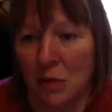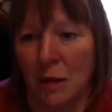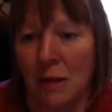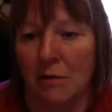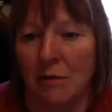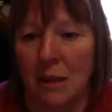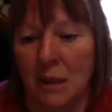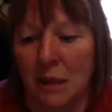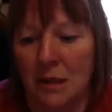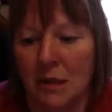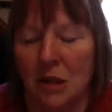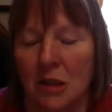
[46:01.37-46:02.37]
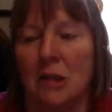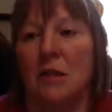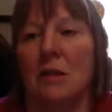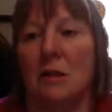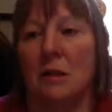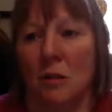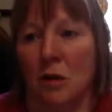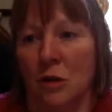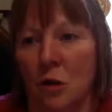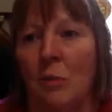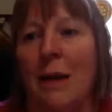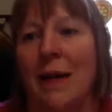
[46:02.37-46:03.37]
whether it's just your
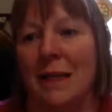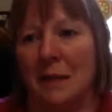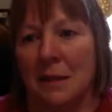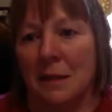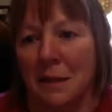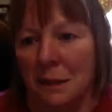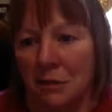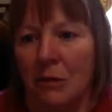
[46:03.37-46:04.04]
thought patterns, your